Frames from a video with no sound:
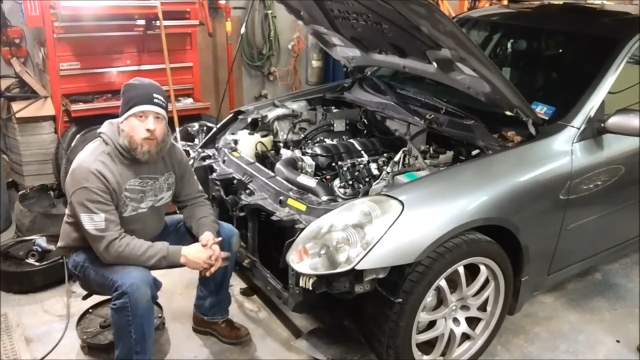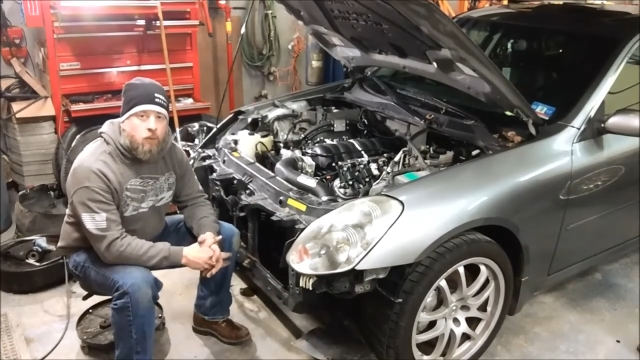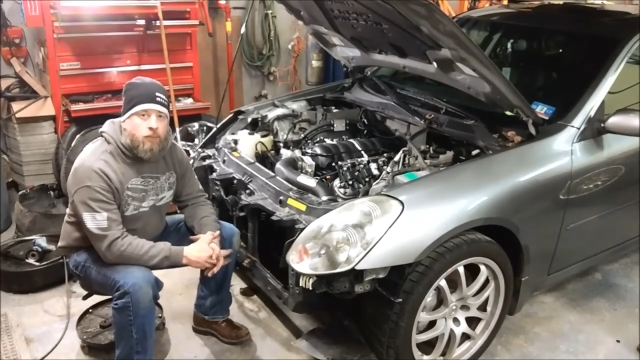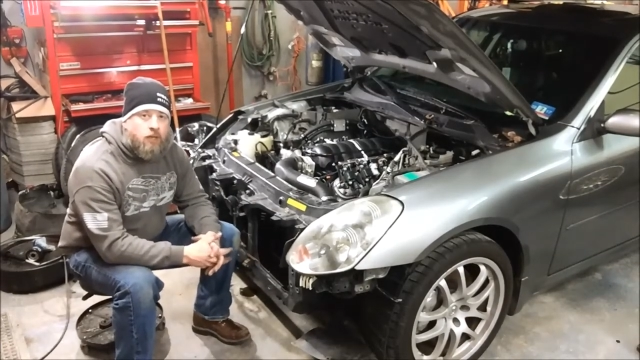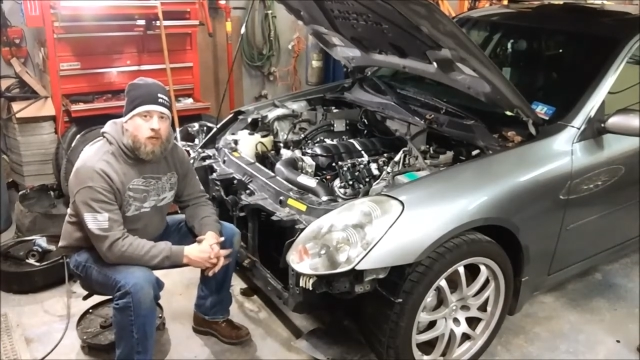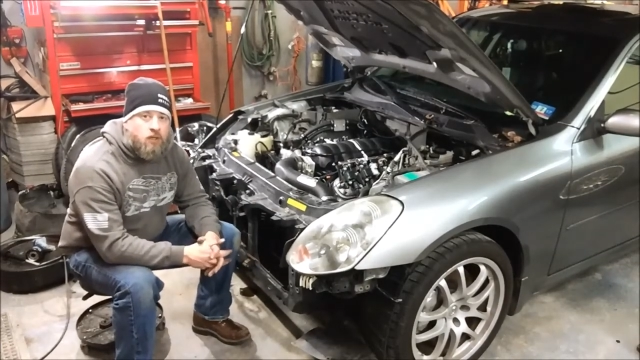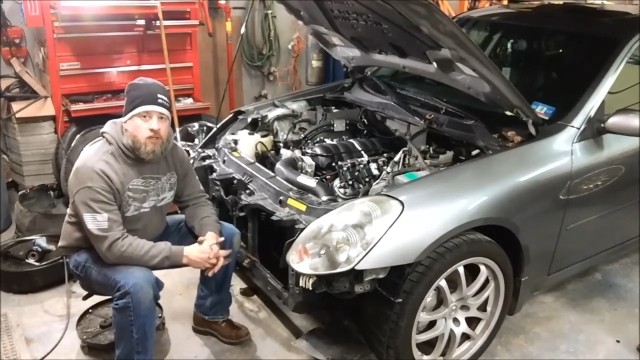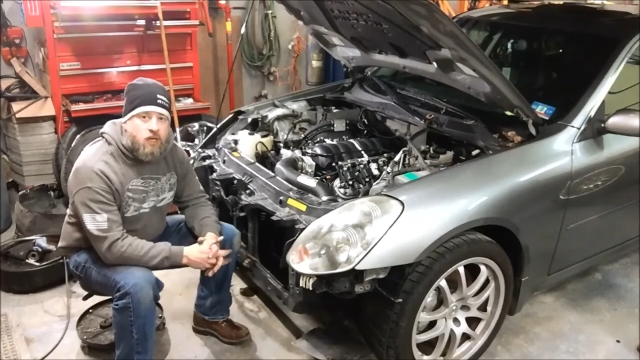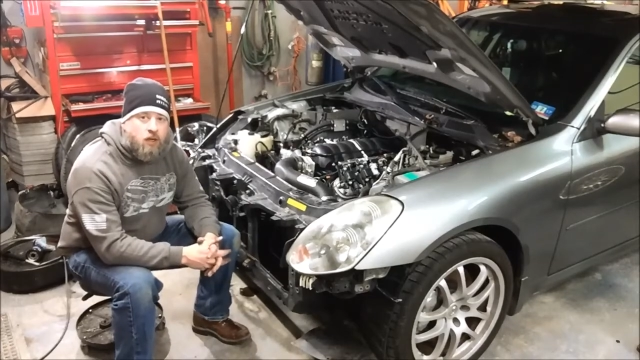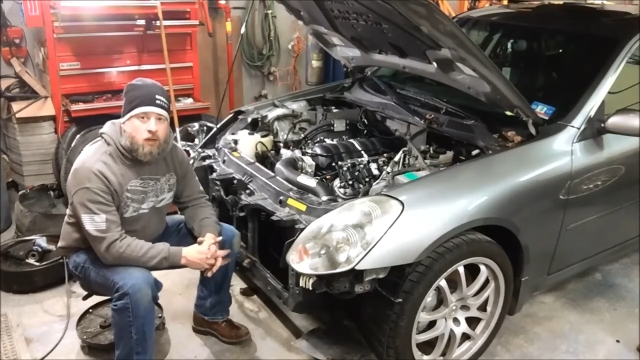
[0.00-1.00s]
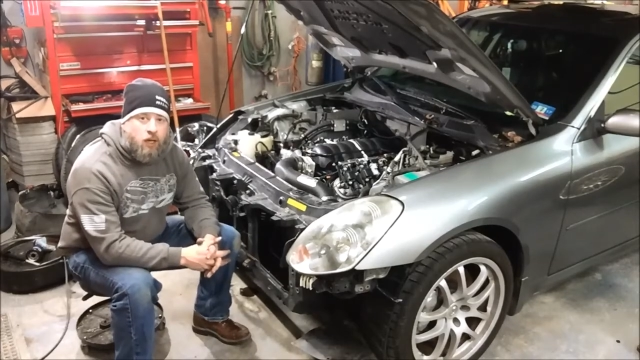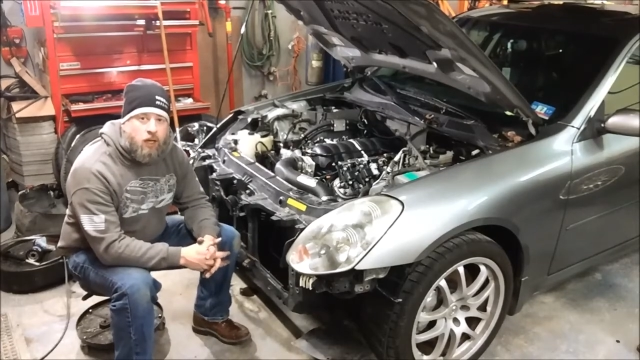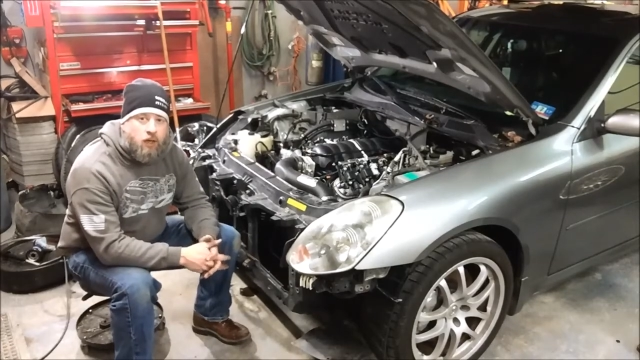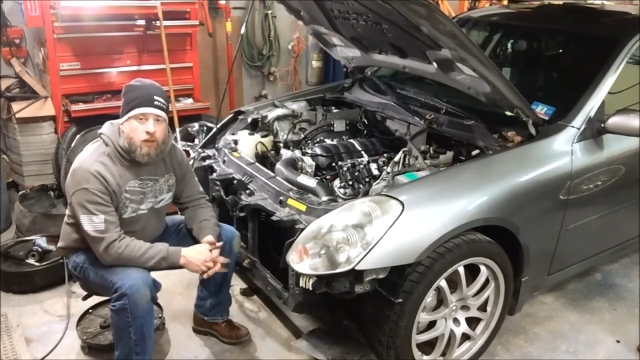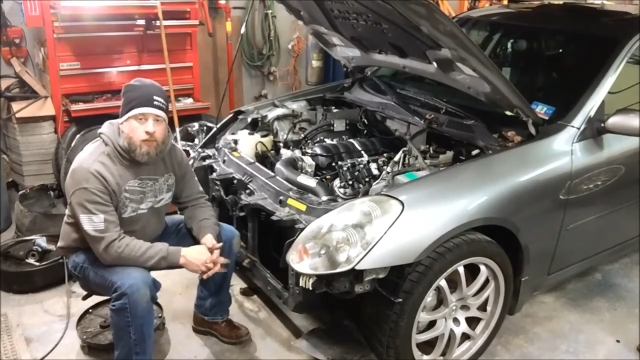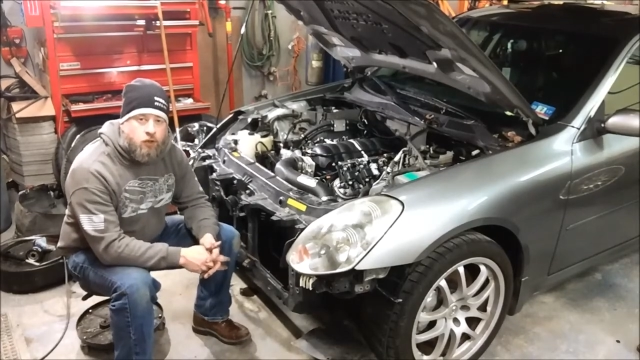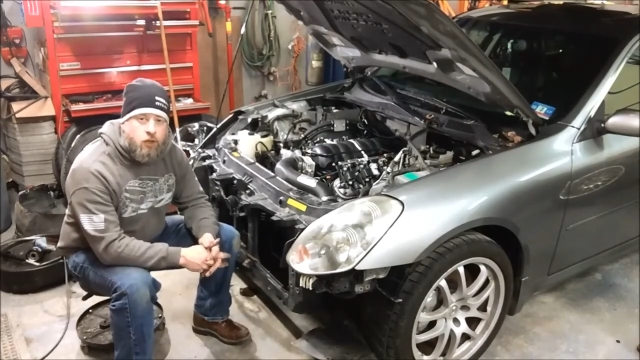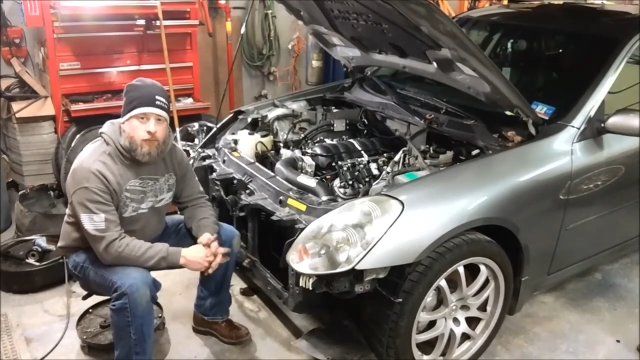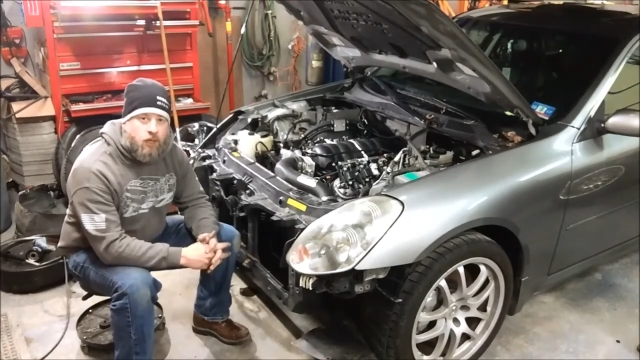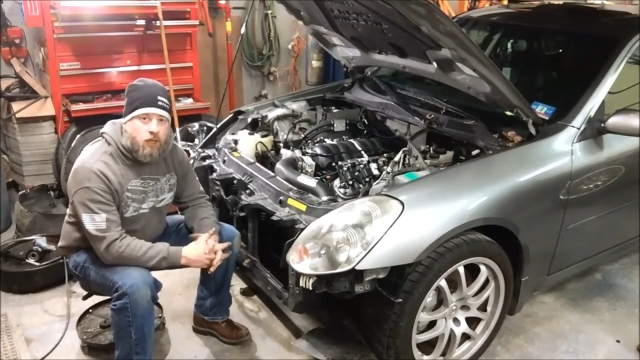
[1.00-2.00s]
will be on sale and
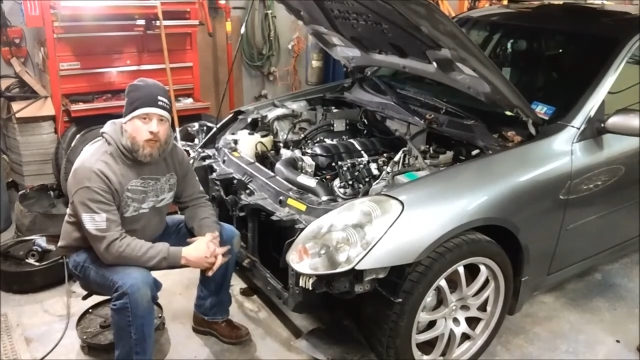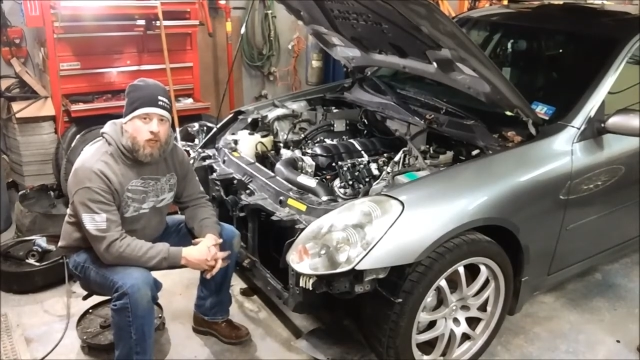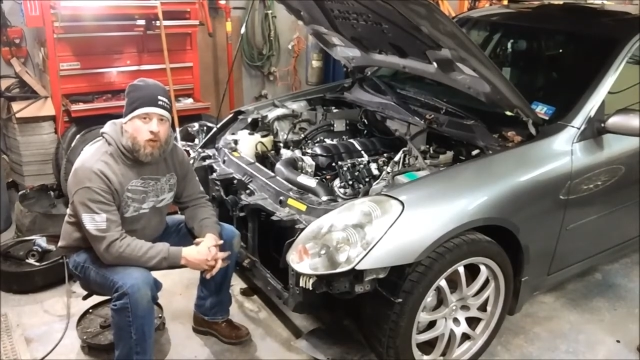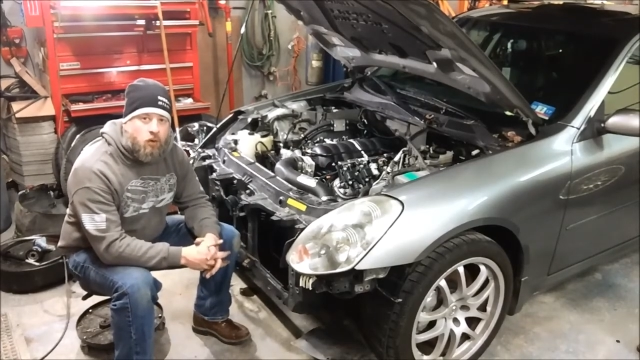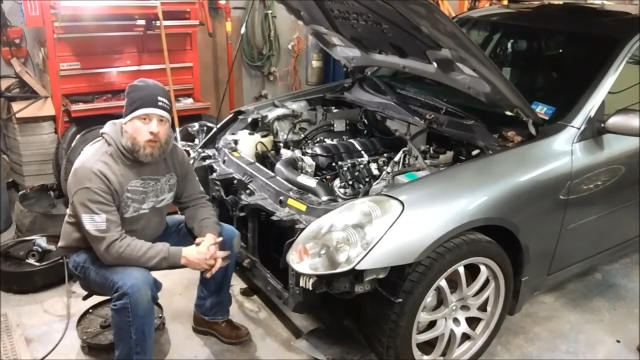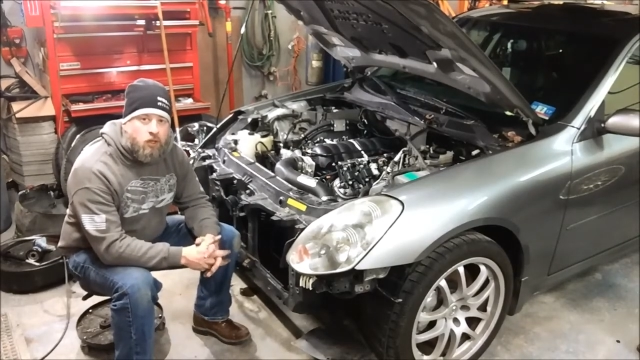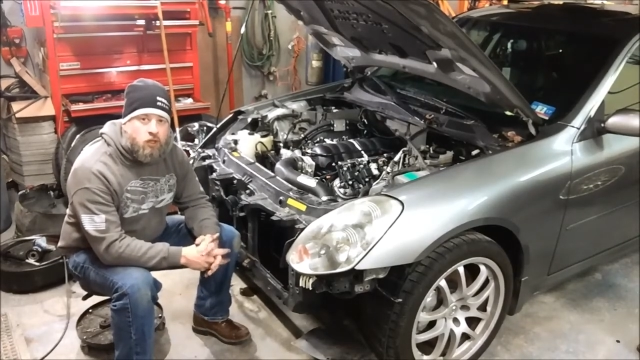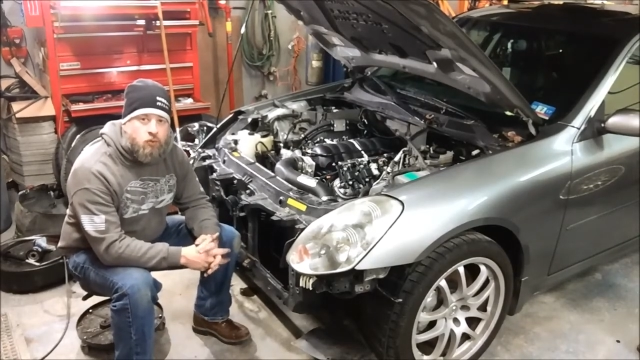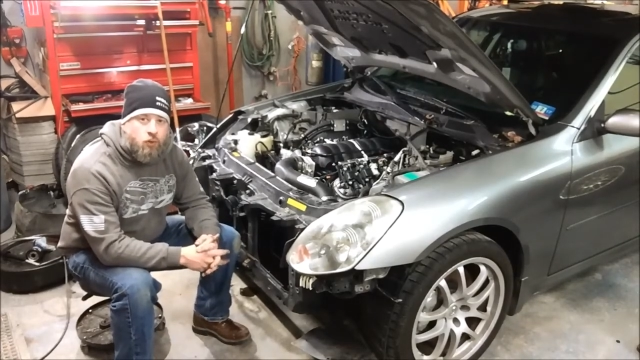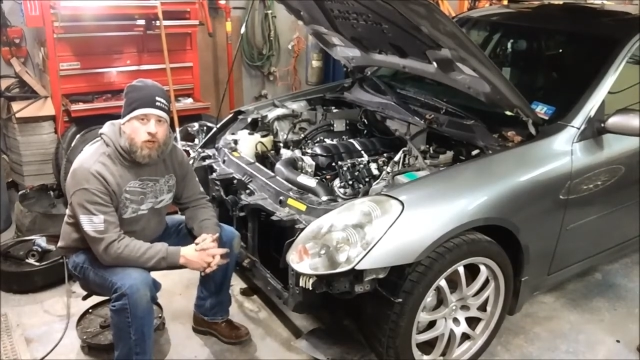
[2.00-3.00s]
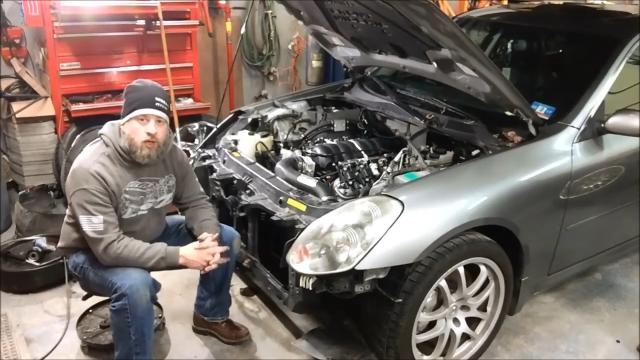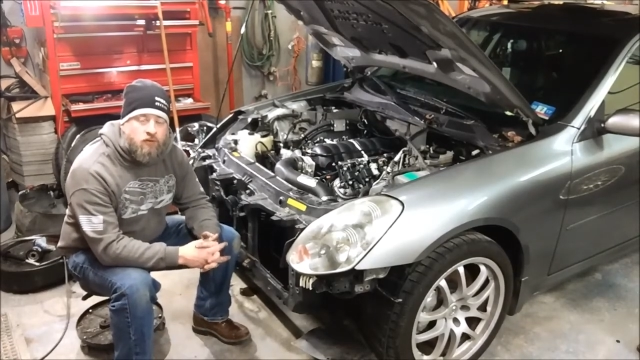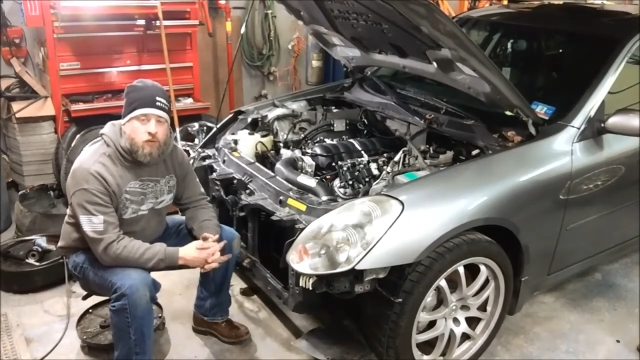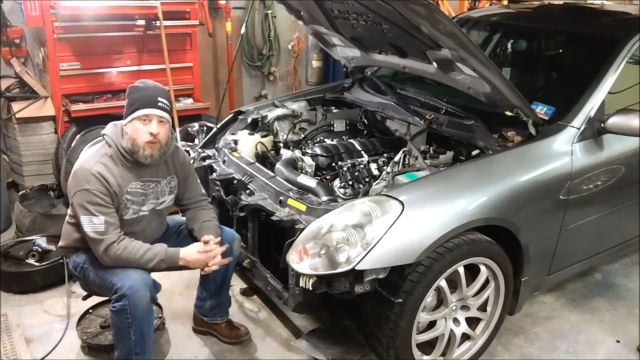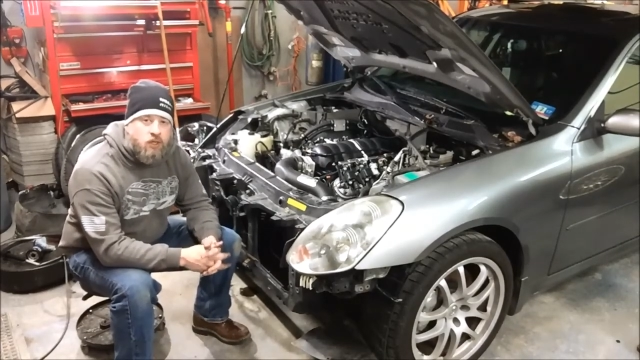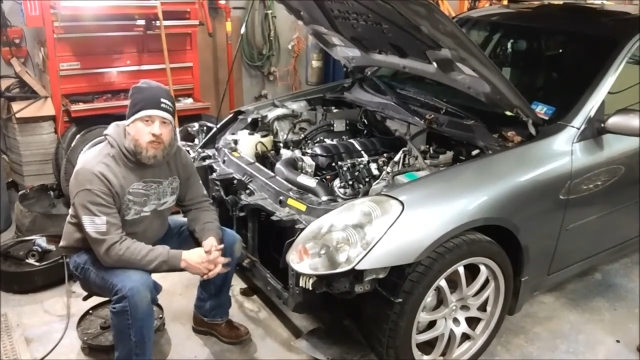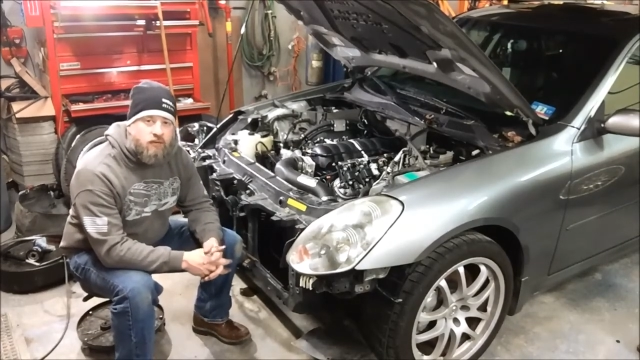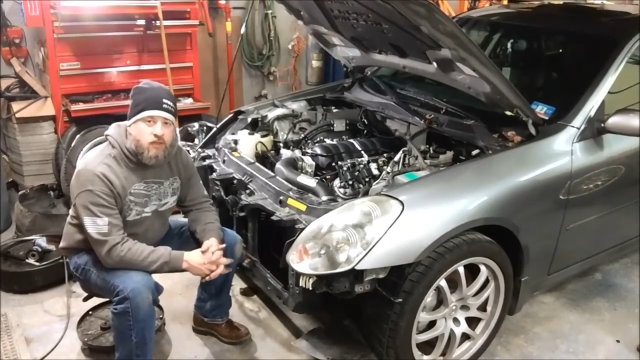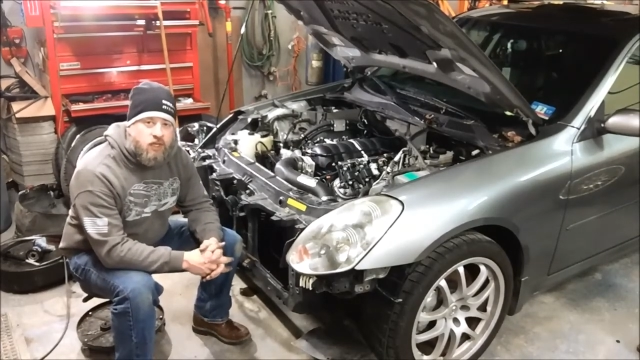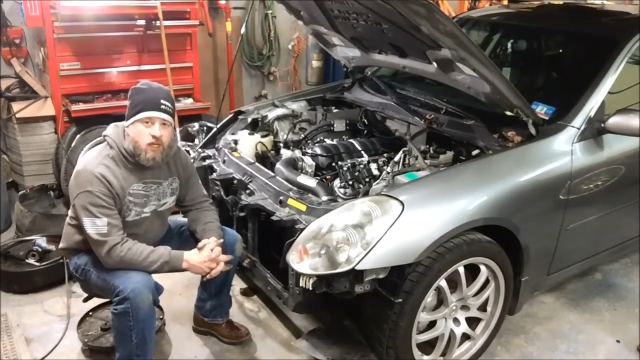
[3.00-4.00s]
shipping in early spring of
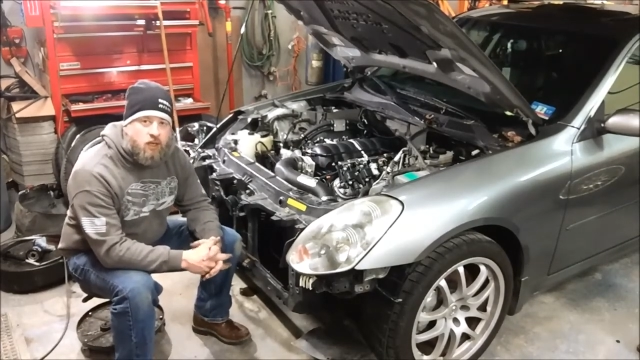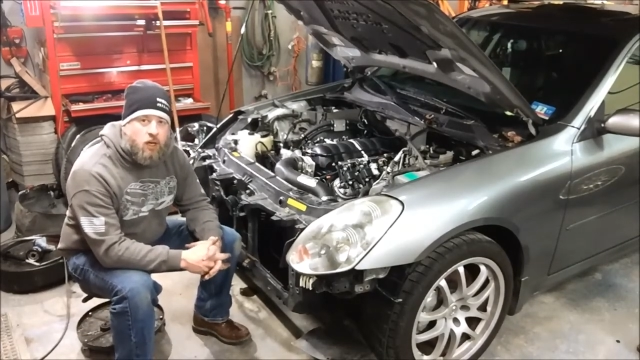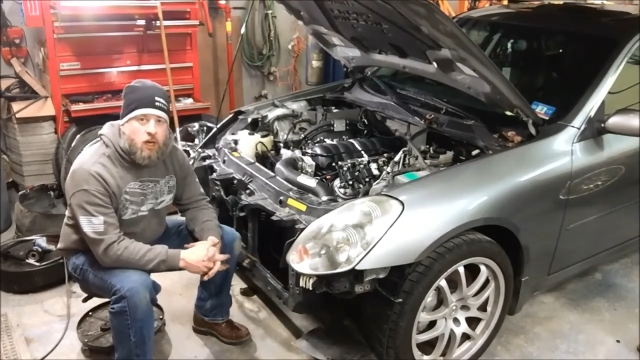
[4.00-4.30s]
2017,